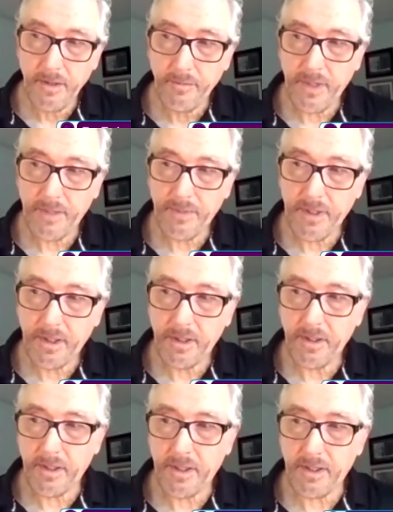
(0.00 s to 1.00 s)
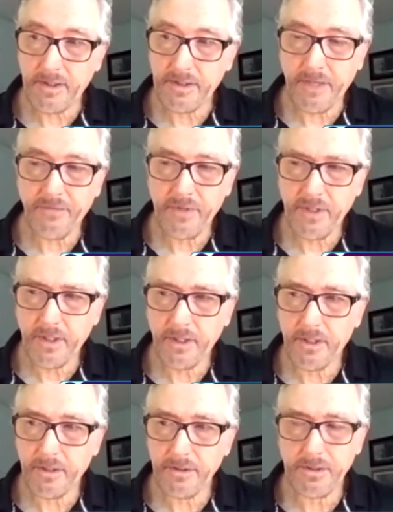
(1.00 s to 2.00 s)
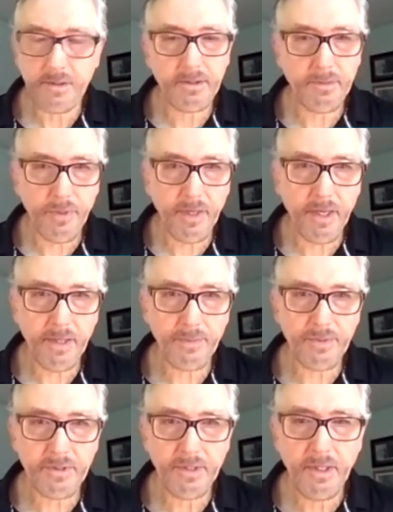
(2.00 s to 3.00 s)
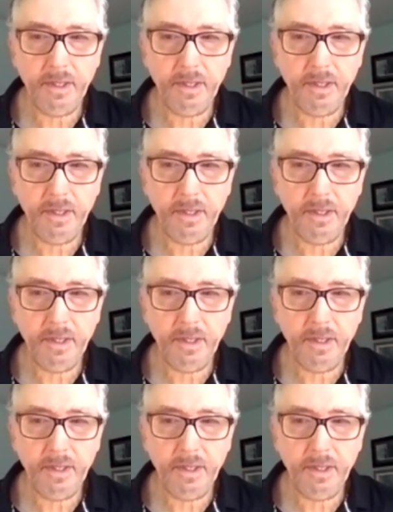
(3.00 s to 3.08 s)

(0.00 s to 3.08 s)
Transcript: maybe 70 years, perhaps,